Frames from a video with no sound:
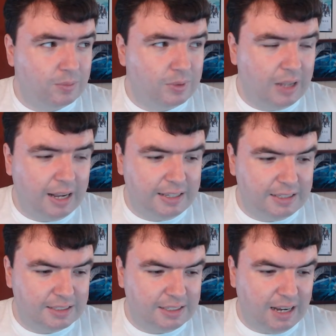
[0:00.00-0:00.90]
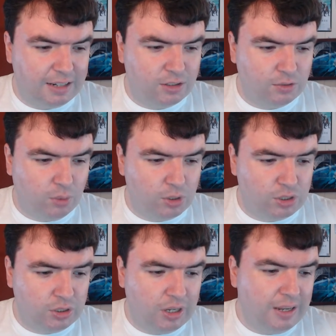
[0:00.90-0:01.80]
Nagi's gotten her
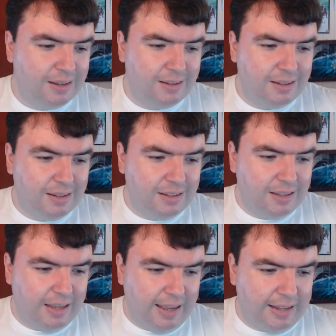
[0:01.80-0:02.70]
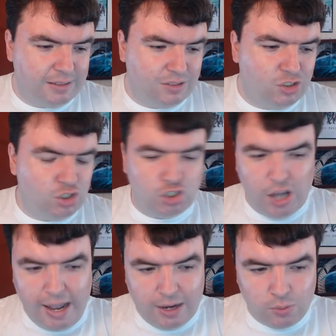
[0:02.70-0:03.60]
fortune, it
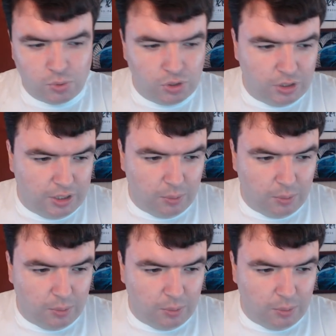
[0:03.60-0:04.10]
generally